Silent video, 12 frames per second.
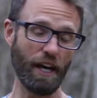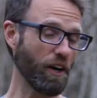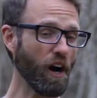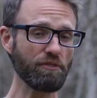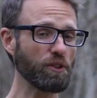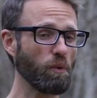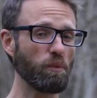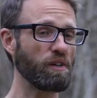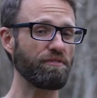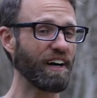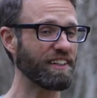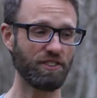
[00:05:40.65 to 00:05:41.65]
And often what
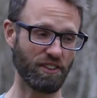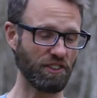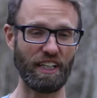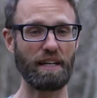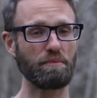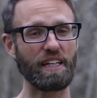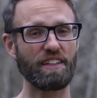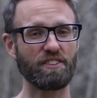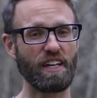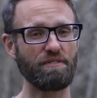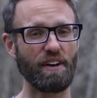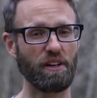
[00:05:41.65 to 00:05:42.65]
we find is the same thing
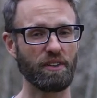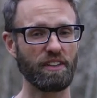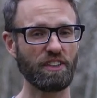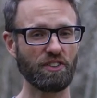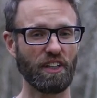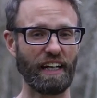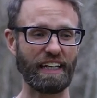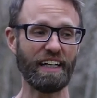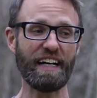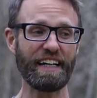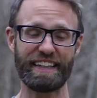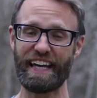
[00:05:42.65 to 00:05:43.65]
as they found in this study
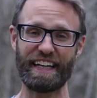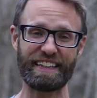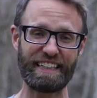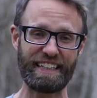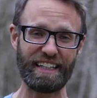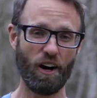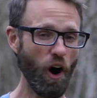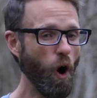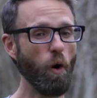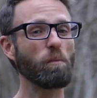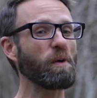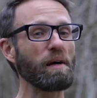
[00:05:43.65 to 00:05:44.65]
that the
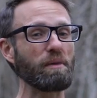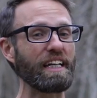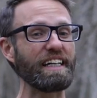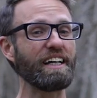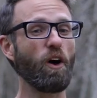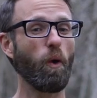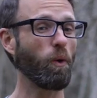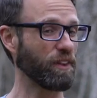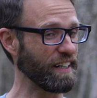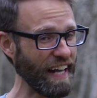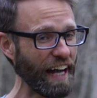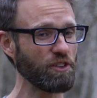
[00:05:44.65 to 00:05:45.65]
home remedy or
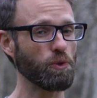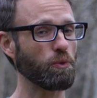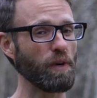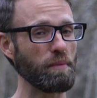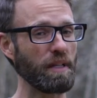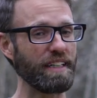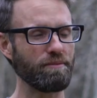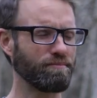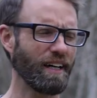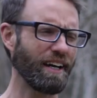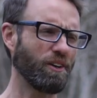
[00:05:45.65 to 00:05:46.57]
the natural remedy,